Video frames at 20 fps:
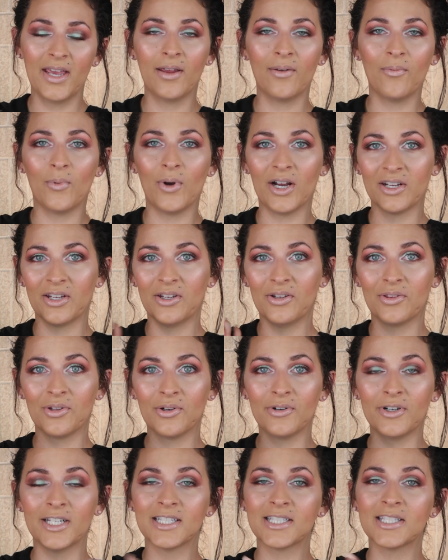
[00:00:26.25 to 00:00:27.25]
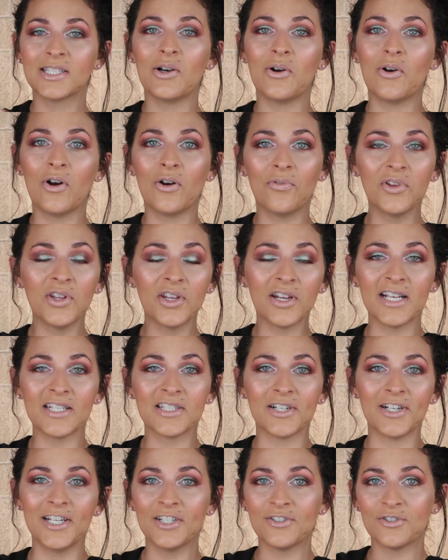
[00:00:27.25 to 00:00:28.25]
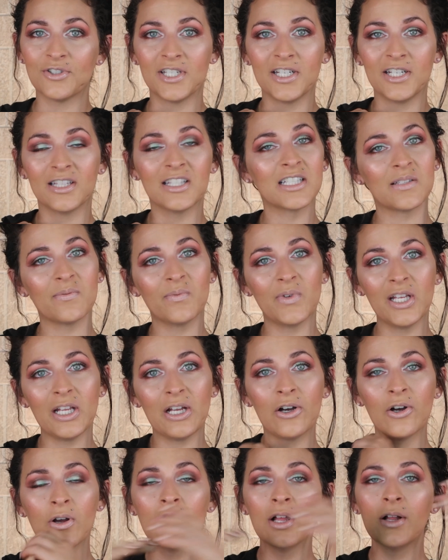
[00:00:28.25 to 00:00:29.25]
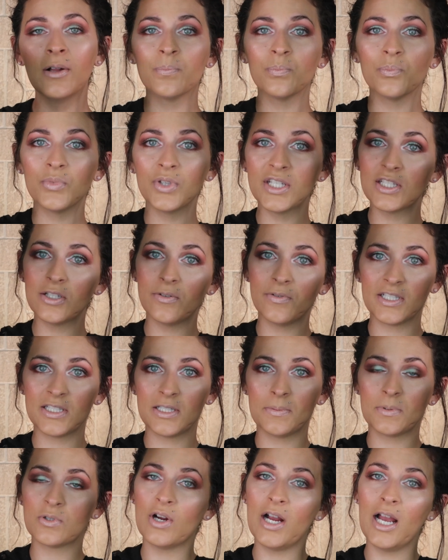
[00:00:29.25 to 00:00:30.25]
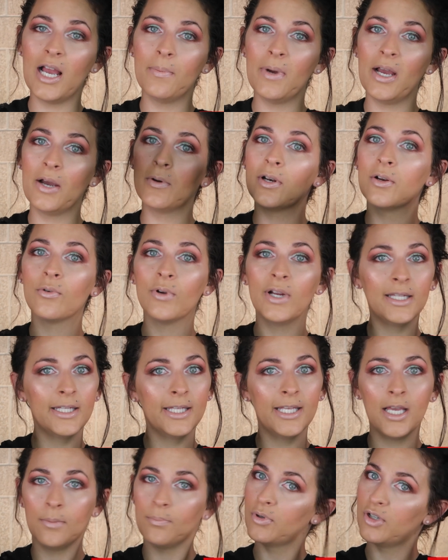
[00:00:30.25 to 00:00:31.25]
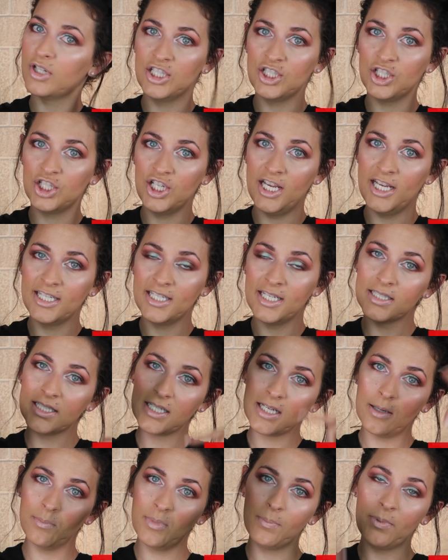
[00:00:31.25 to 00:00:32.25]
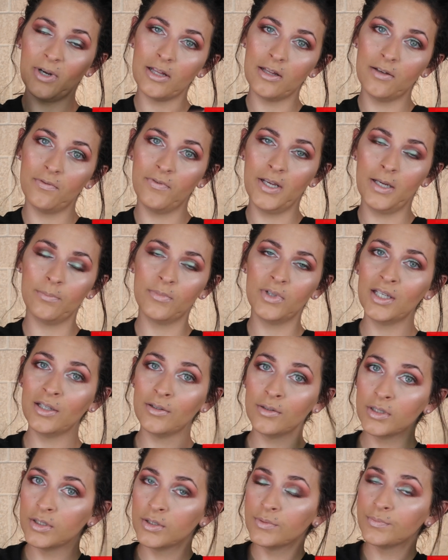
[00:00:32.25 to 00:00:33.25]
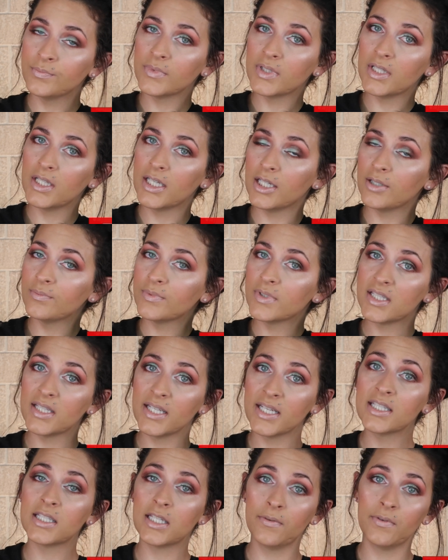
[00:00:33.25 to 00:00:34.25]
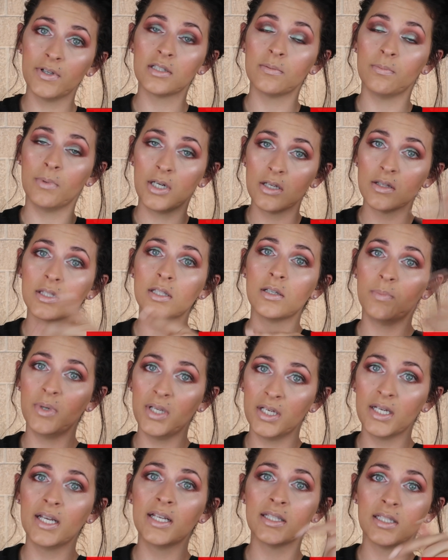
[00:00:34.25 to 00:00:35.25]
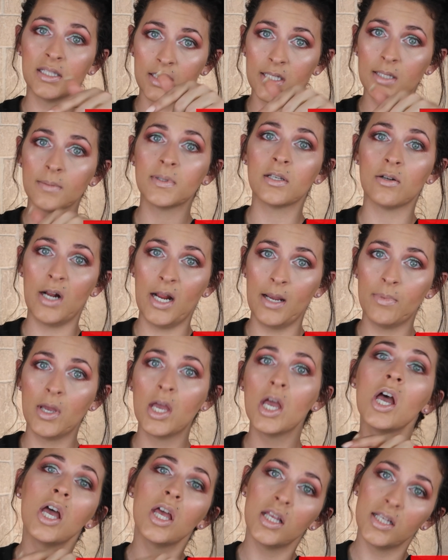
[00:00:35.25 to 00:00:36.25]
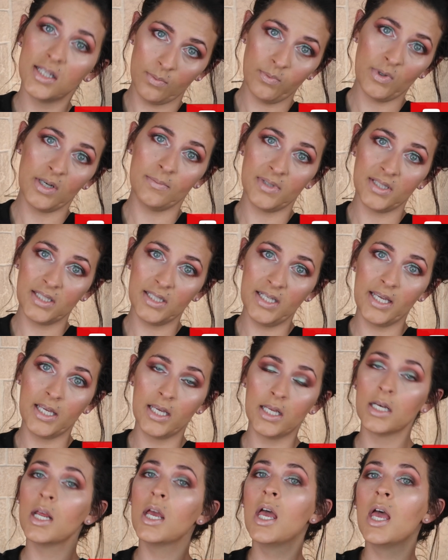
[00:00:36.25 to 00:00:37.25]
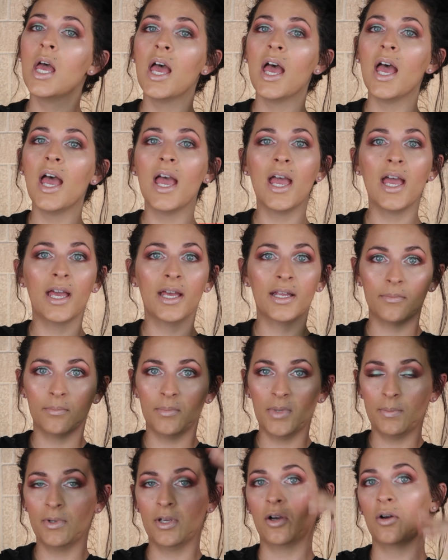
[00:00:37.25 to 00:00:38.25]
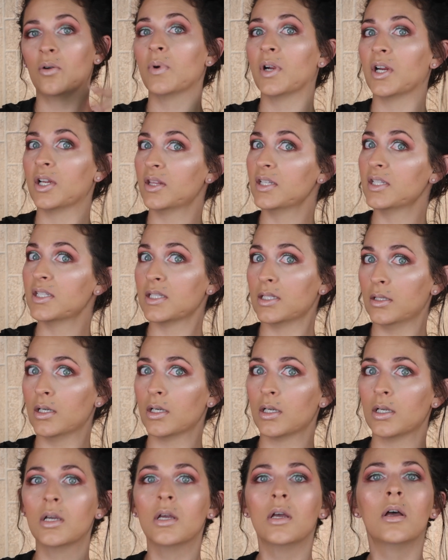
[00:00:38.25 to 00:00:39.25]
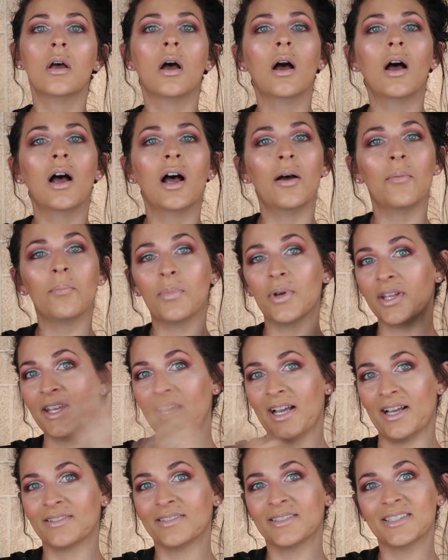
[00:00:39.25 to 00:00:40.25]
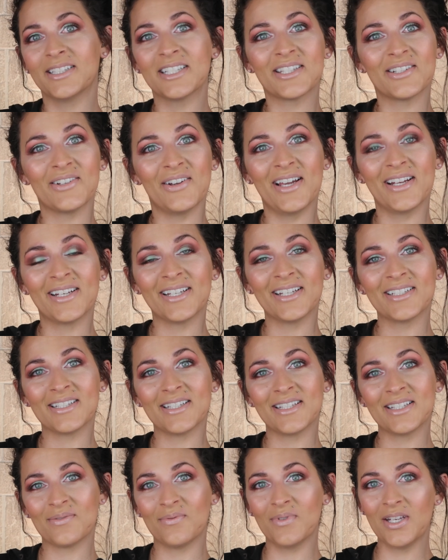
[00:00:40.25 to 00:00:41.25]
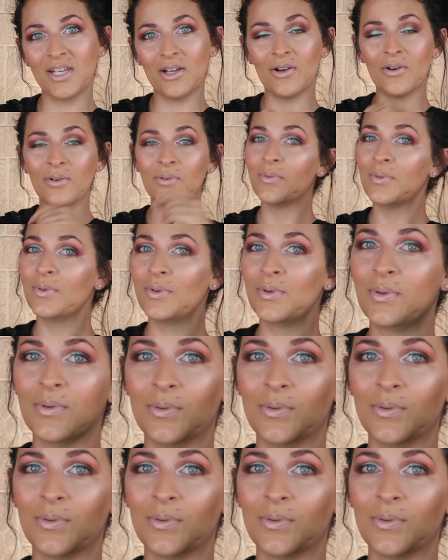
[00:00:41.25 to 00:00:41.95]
and walk you through it. So hopefully you guys are interested in this video. Please don't forget to subscribe. I would greatly appreciate it. Come be part of the family. You know, it's Thanksgiving tomorrow, so be nice and subscribe. That's what I'm saying. And maybe I'll wear this look. But yeah, let's go ahead and get into this video.